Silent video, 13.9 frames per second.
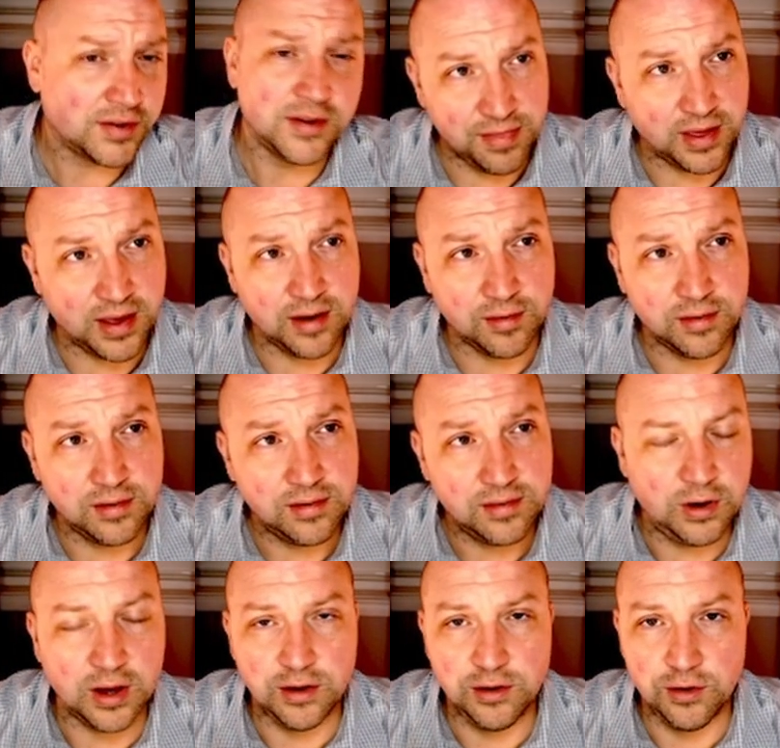and then
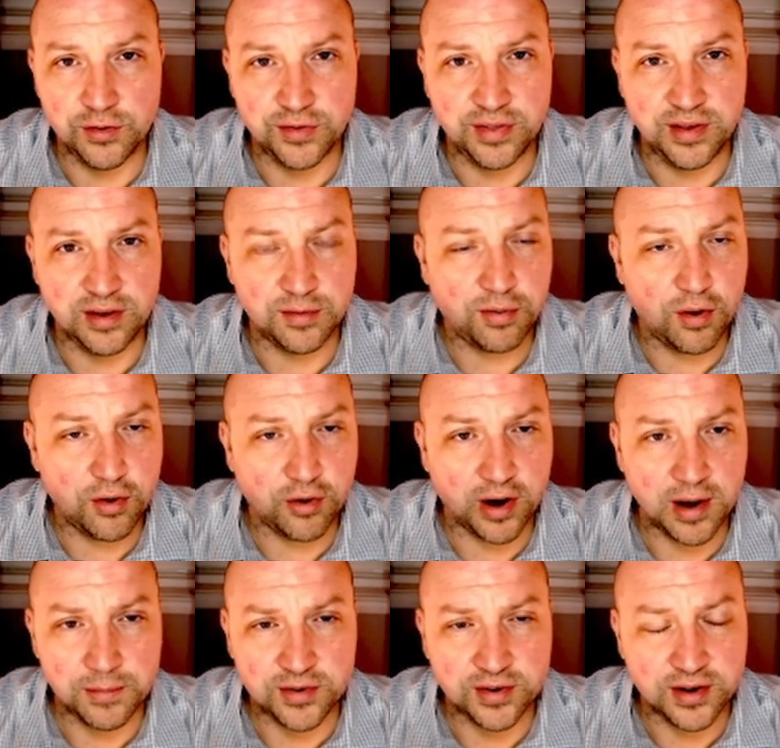you could use these
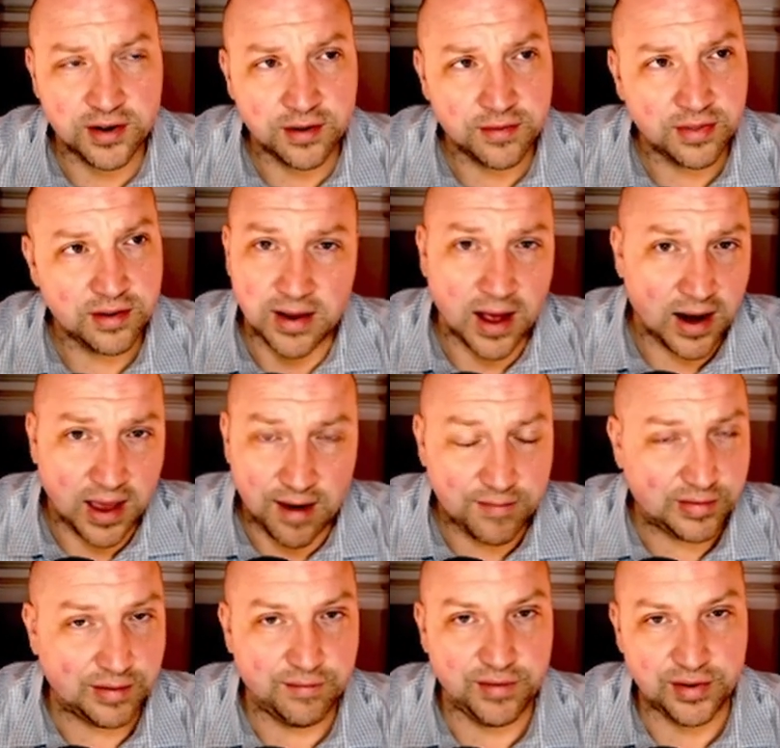programs here and not
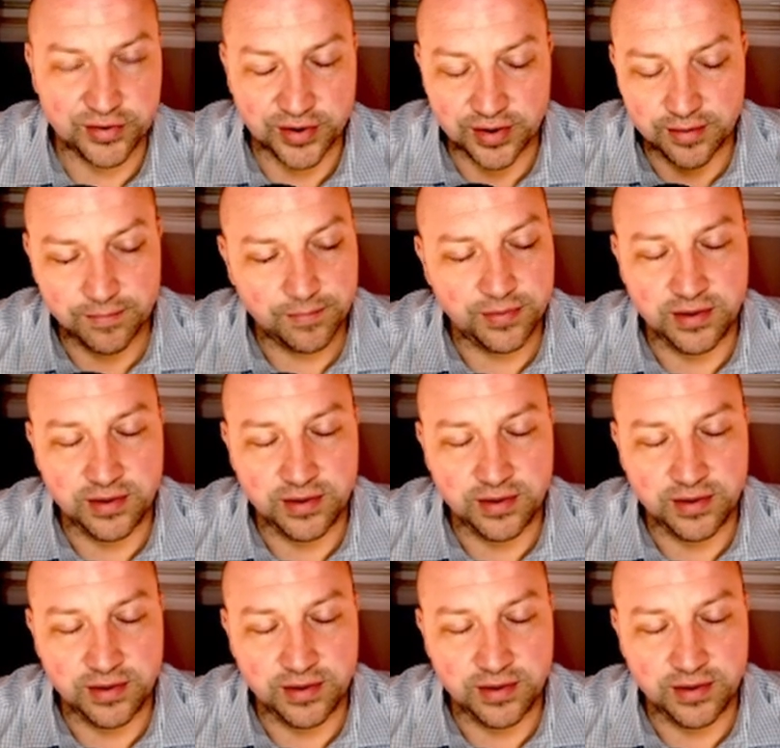have to visit